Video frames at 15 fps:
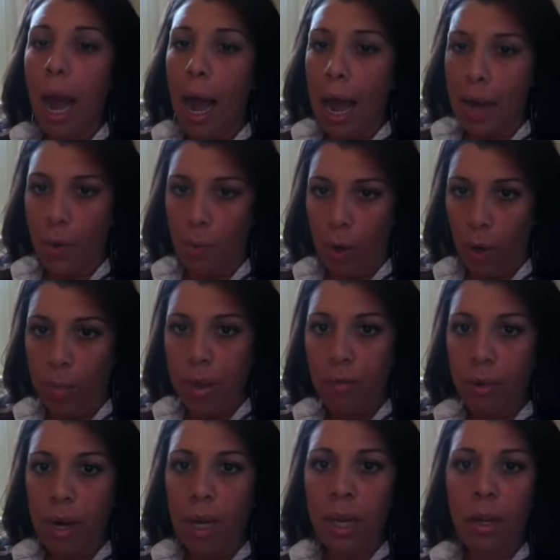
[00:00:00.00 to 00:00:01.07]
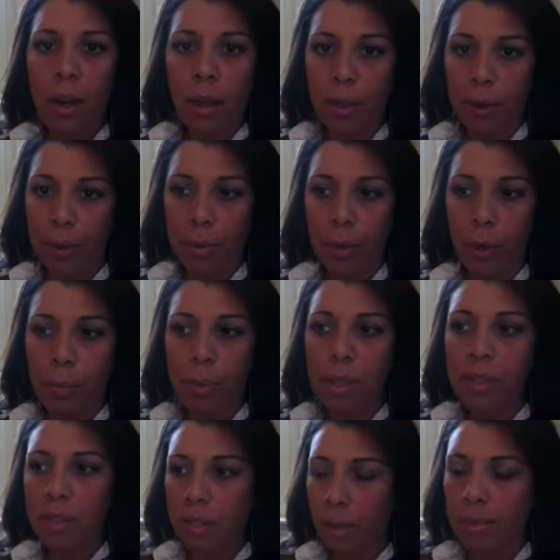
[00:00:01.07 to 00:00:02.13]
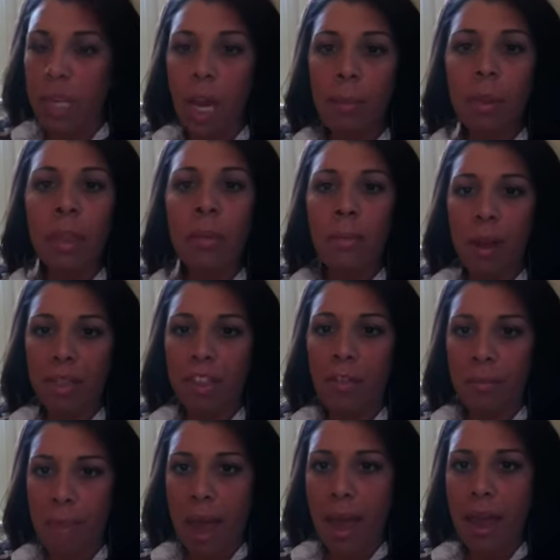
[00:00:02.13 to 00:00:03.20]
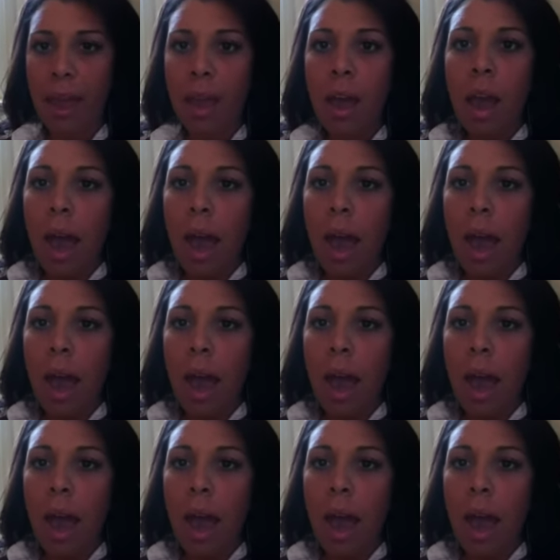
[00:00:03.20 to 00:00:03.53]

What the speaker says: I will be running another group sometime in the month of May.